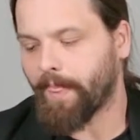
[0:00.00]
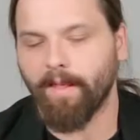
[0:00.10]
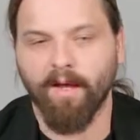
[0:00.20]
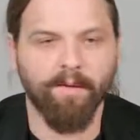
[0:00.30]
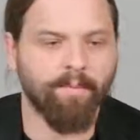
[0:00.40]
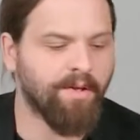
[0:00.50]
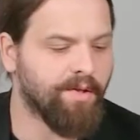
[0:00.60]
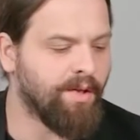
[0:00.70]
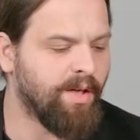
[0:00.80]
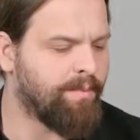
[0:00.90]
I
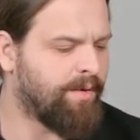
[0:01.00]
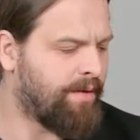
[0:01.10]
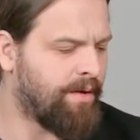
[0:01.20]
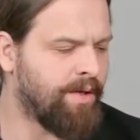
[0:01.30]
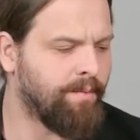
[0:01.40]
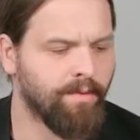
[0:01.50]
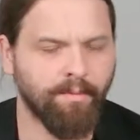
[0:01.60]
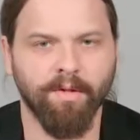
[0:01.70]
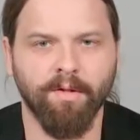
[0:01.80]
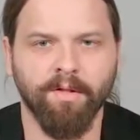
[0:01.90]
personally prefer them to
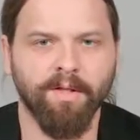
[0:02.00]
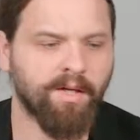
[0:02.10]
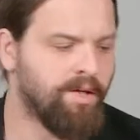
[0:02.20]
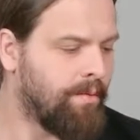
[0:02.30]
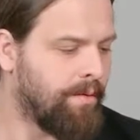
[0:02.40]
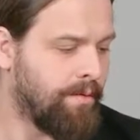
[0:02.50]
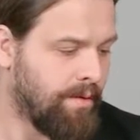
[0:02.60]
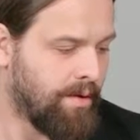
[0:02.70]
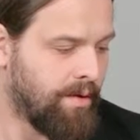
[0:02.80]
be detachable,